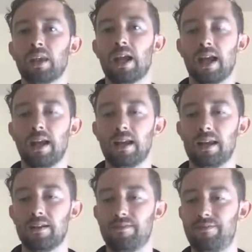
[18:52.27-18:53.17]
And
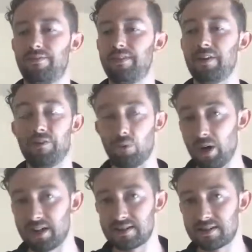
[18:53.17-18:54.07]
if it
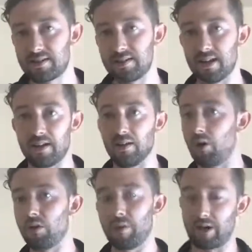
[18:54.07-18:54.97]
wins, then
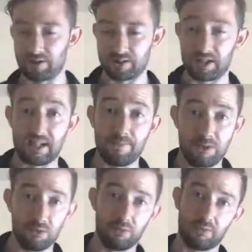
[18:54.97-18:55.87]
all the better. It's going to
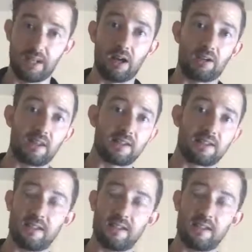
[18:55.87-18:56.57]
keep you down in this.